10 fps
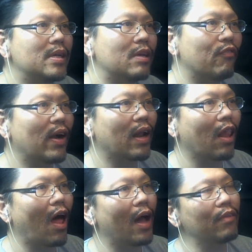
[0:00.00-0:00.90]
You'll find a
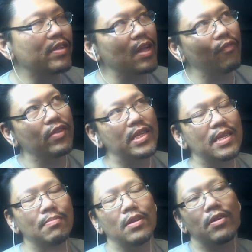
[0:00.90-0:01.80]
lot of stuff is
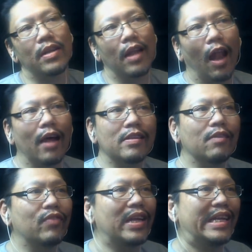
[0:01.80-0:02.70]
similar and a lot of
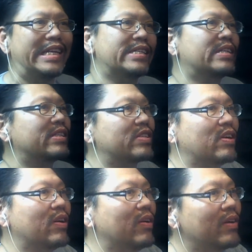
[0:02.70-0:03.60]
stuff that isn't.
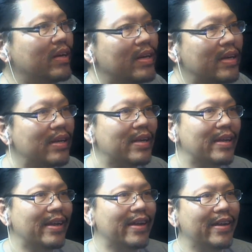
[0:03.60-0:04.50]
So,
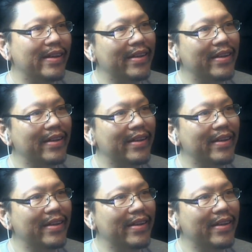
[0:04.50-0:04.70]
yeah.